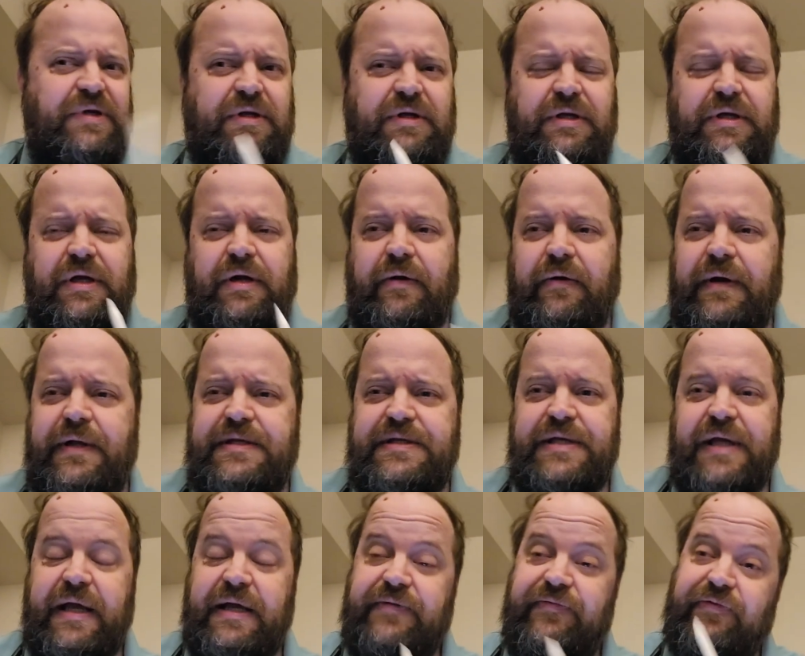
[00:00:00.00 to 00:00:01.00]
it's
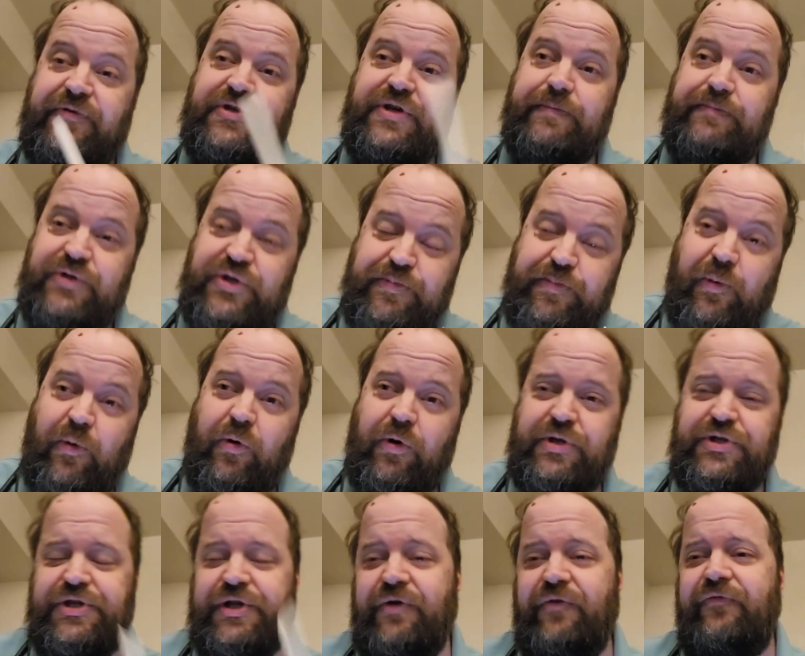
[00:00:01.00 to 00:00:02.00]
like for some
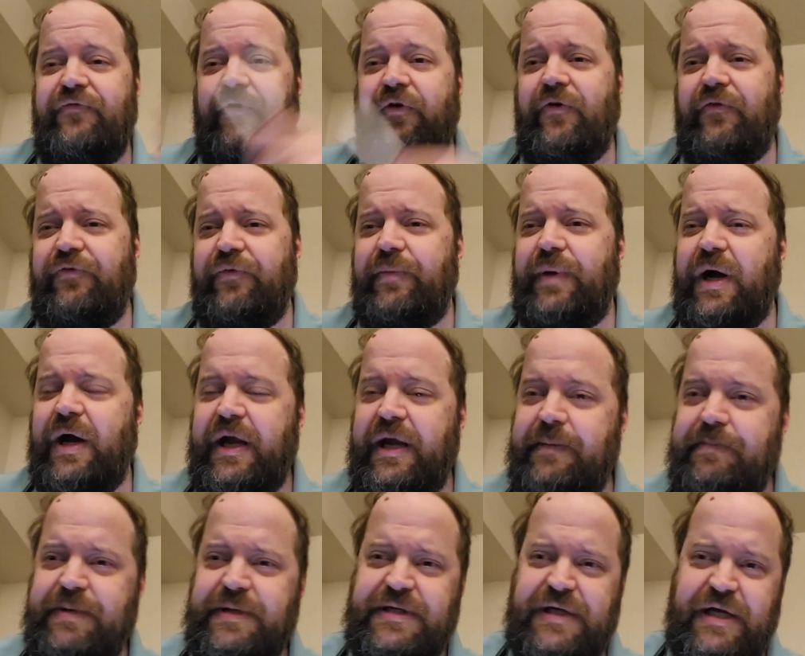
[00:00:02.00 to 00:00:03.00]
sports, they'll fall from a
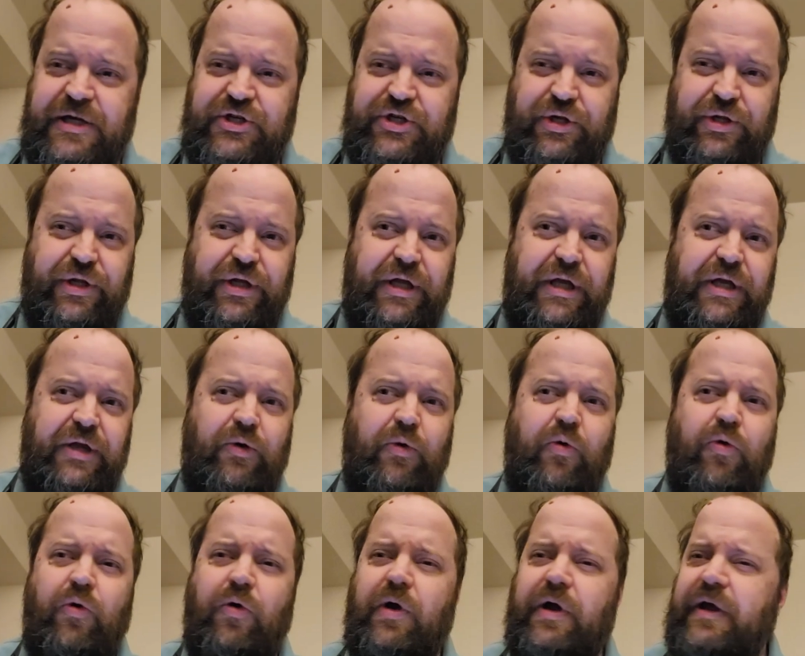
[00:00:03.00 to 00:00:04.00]
height potentially,
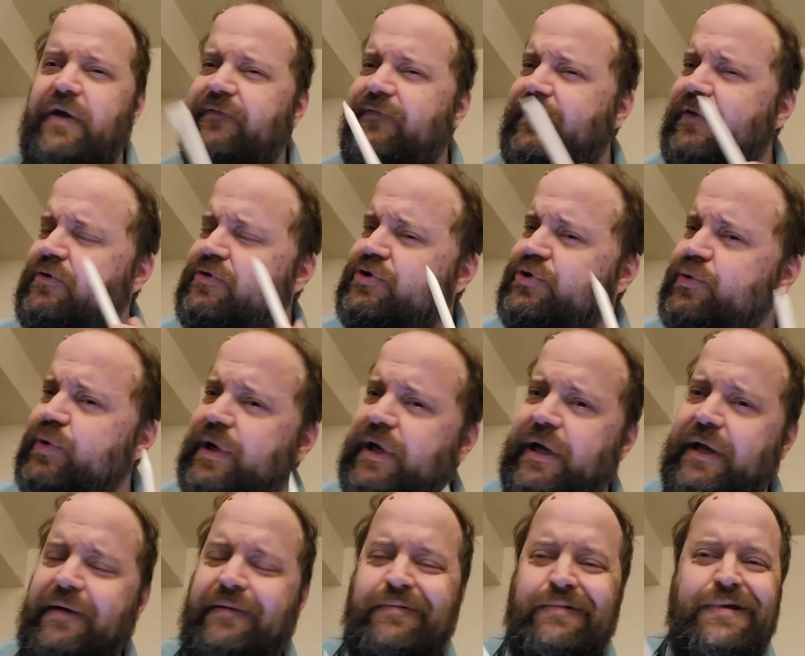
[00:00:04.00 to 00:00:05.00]
or if they're
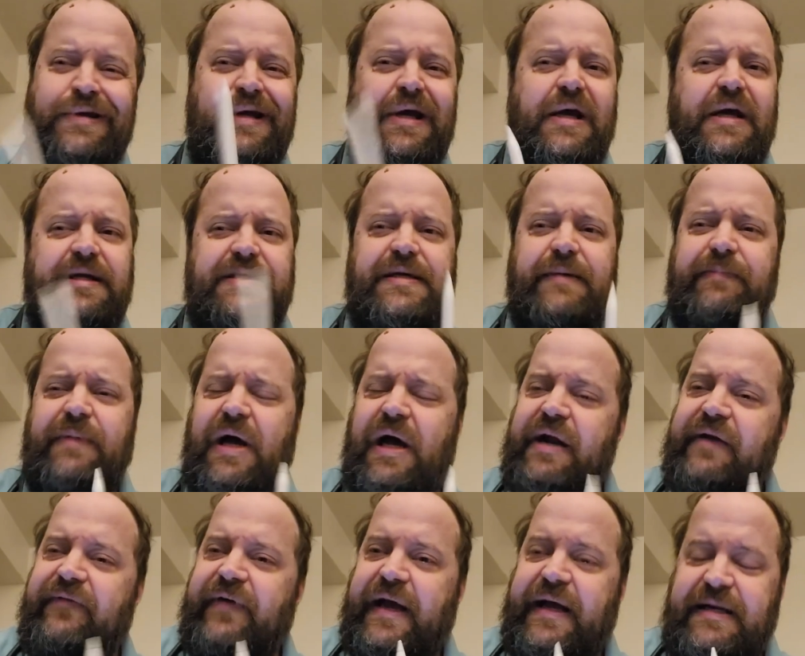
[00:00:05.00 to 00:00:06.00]
doing some
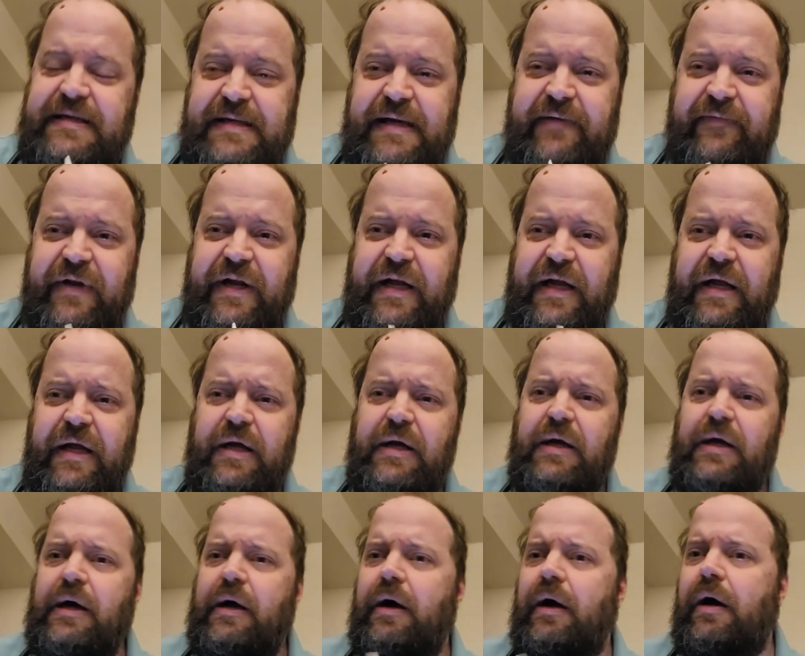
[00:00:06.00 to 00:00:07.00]
kind of activity,
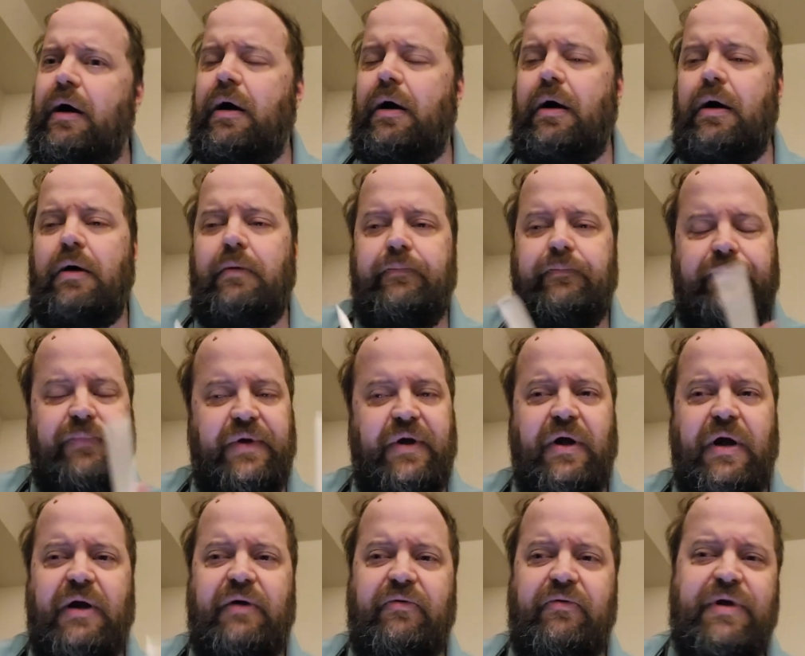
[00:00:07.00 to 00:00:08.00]

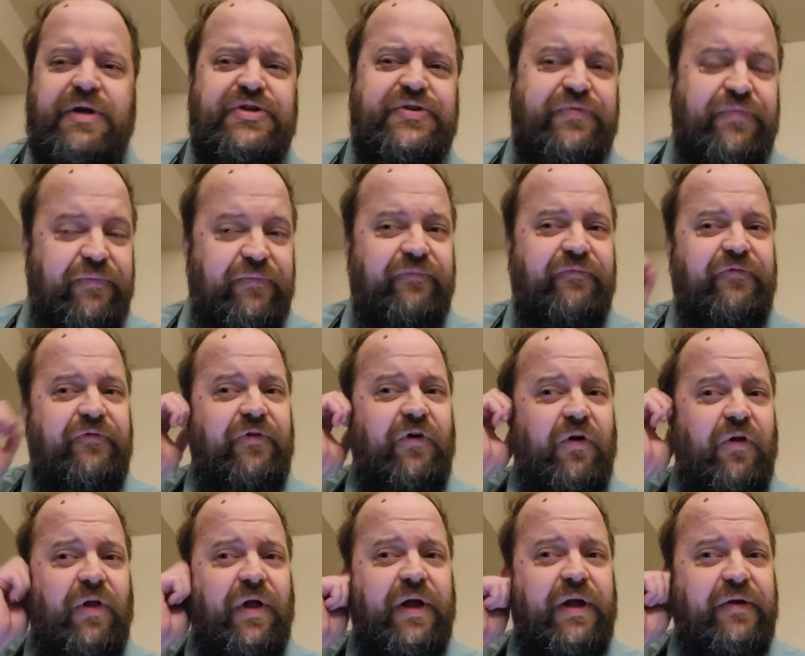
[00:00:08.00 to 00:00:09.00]
they're at risk from
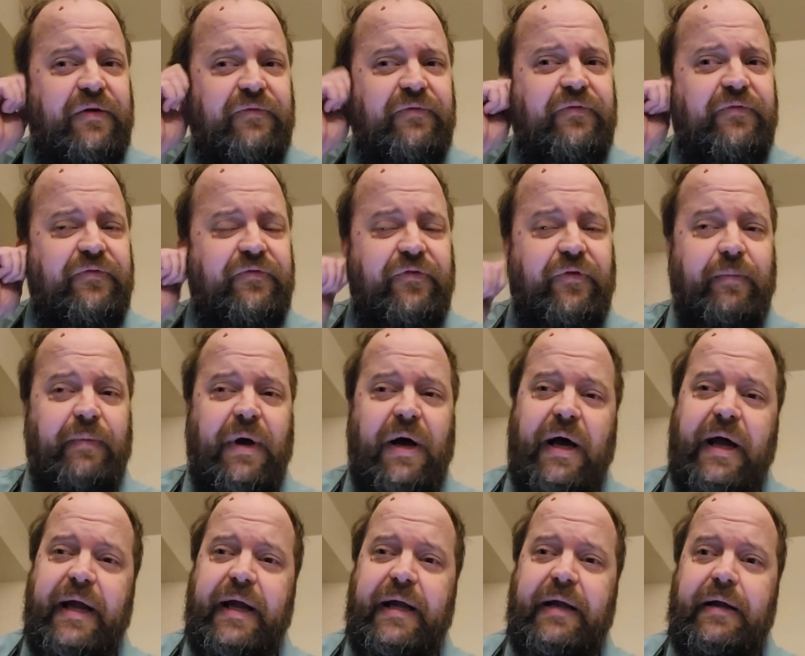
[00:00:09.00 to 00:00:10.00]
falling from
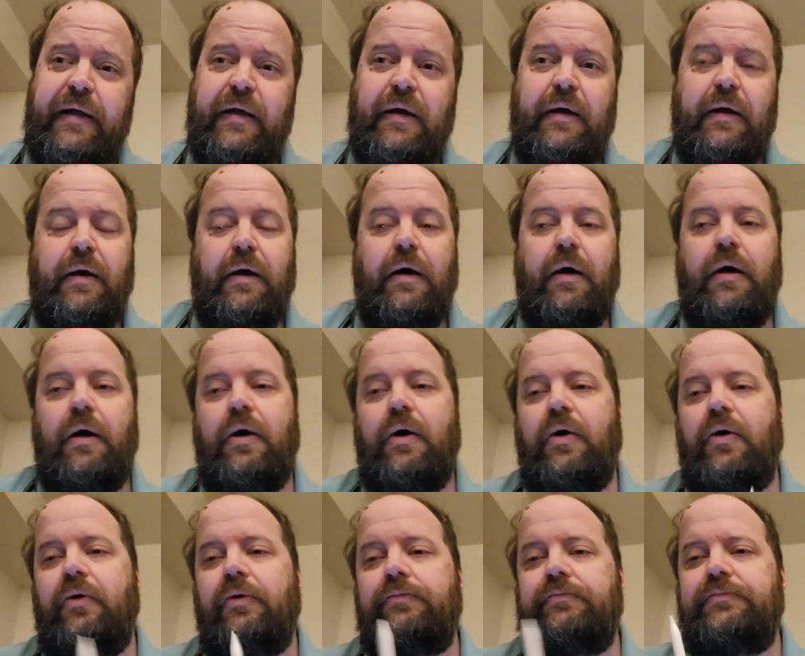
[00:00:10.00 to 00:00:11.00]
height.
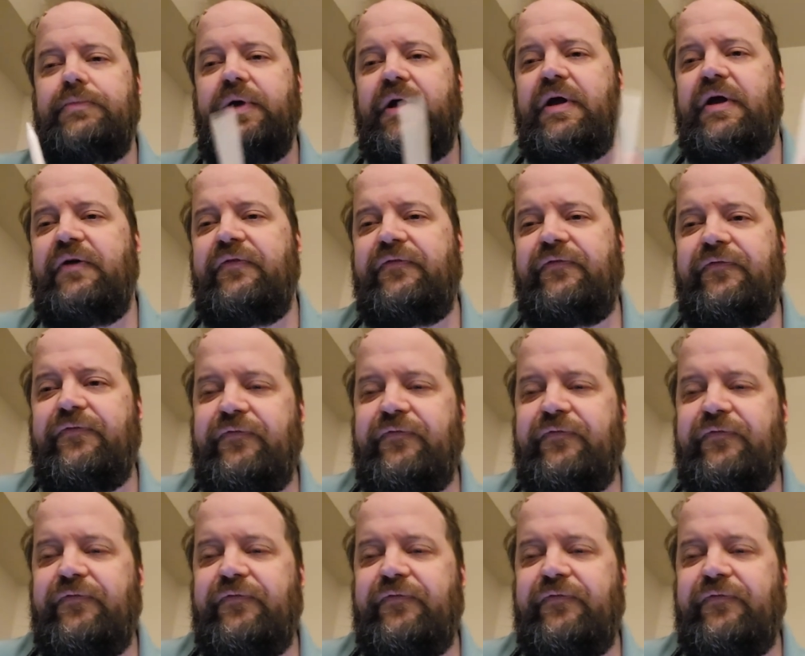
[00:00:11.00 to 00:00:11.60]
If,